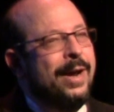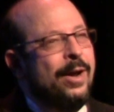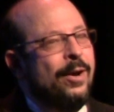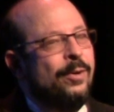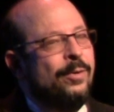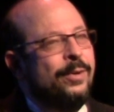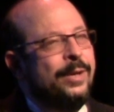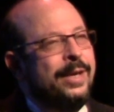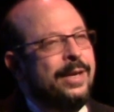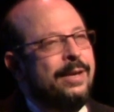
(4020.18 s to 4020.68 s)
my
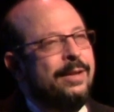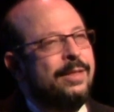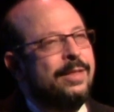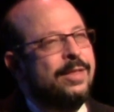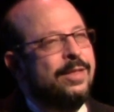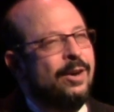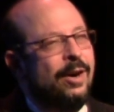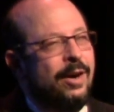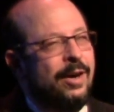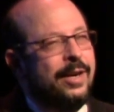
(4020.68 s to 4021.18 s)
only
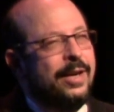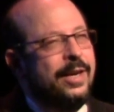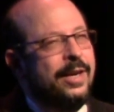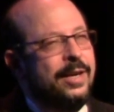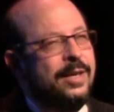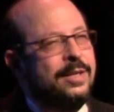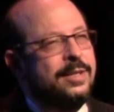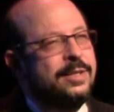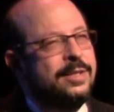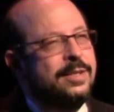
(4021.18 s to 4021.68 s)
thought
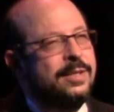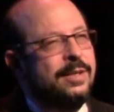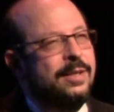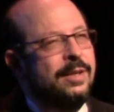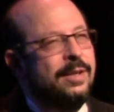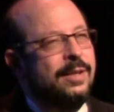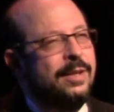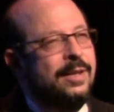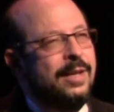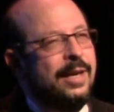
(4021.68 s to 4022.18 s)
is
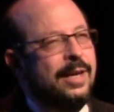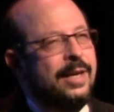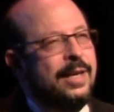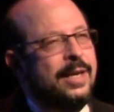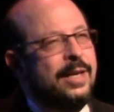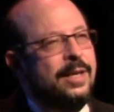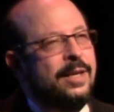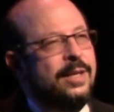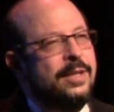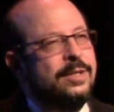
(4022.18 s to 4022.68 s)
that
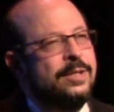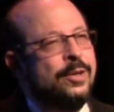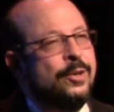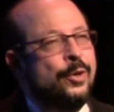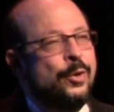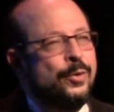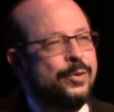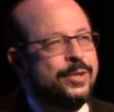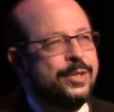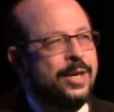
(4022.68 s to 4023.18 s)
it is a
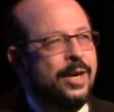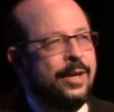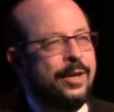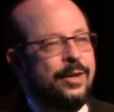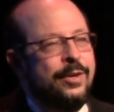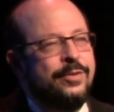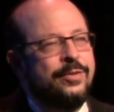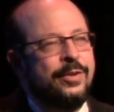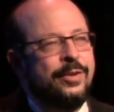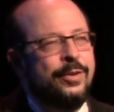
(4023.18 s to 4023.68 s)
new study
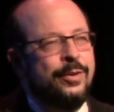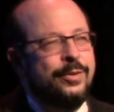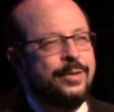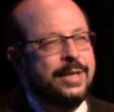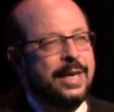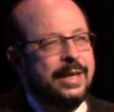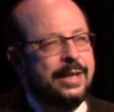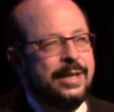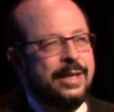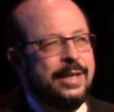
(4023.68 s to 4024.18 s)
using new
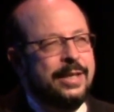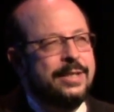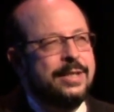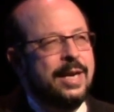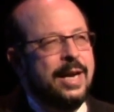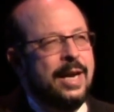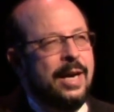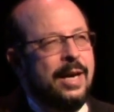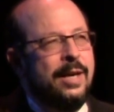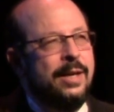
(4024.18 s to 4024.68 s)
techniques,
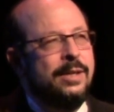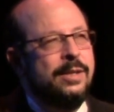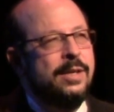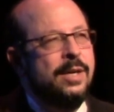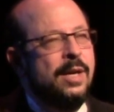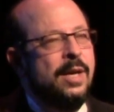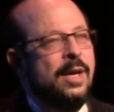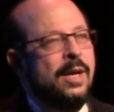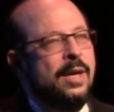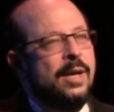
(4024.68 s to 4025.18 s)
and
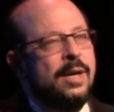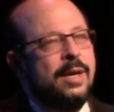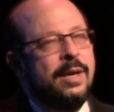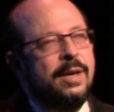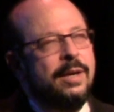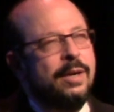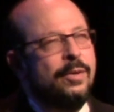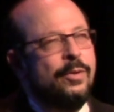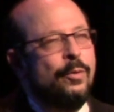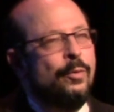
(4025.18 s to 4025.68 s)

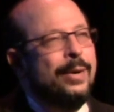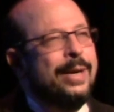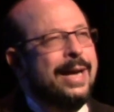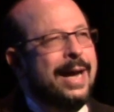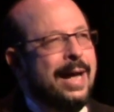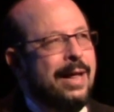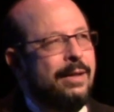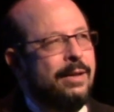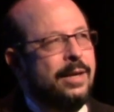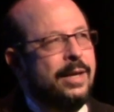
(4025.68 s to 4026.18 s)
you know, the
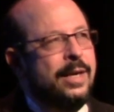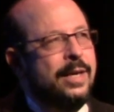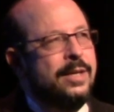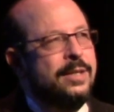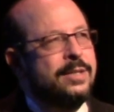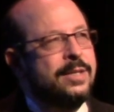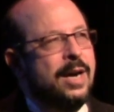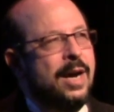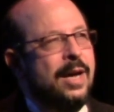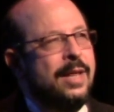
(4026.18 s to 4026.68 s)
reality
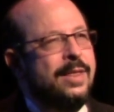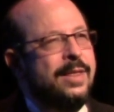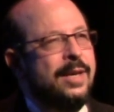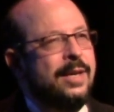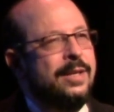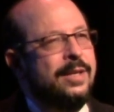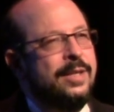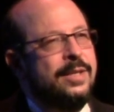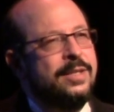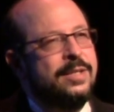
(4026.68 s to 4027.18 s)
is I
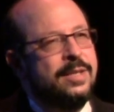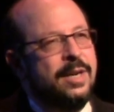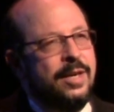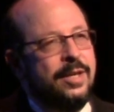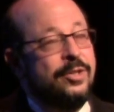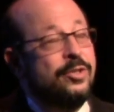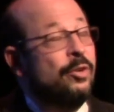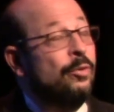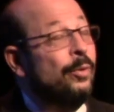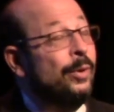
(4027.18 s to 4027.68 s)
think these
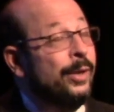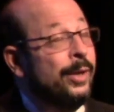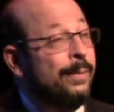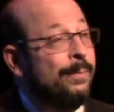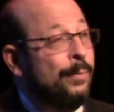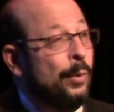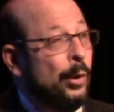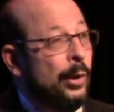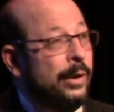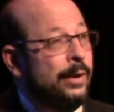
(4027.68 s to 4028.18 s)
studies are really
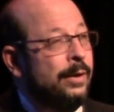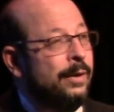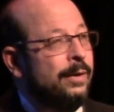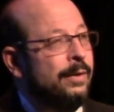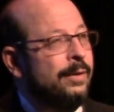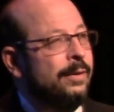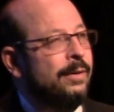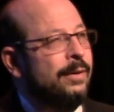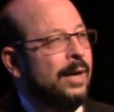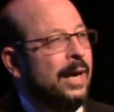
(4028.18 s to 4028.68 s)
important.
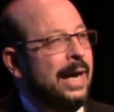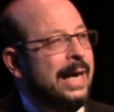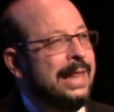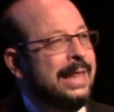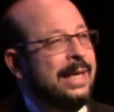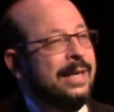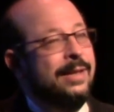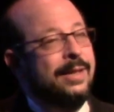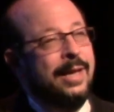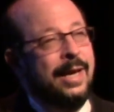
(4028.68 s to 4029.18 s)
I
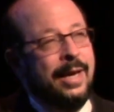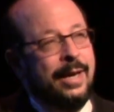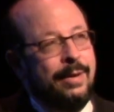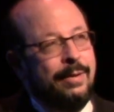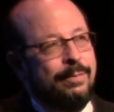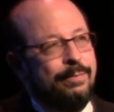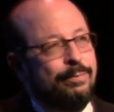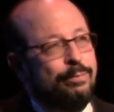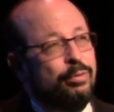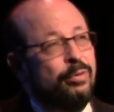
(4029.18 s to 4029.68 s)
think
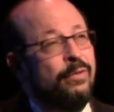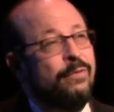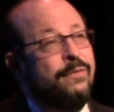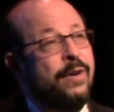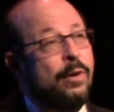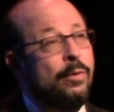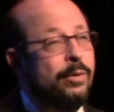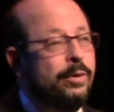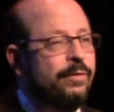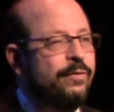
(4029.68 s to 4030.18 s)
they
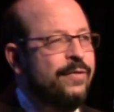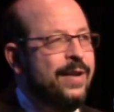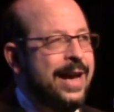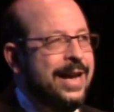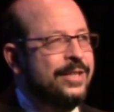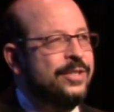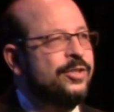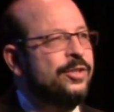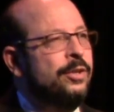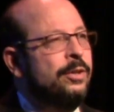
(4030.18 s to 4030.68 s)
provoke
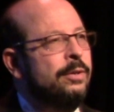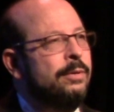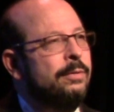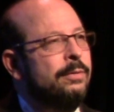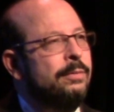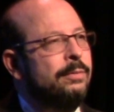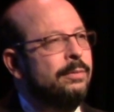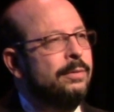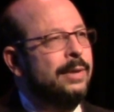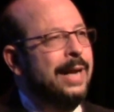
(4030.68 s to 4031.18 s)
faster
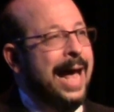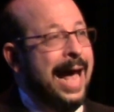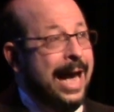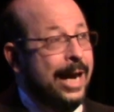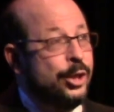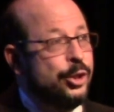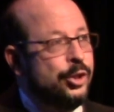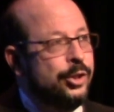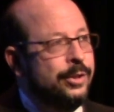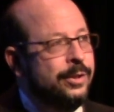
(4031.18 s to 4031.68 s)

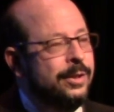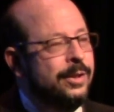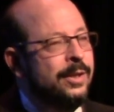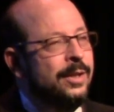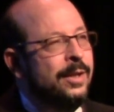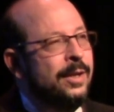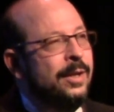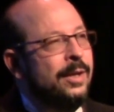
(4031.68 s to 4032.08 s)
action,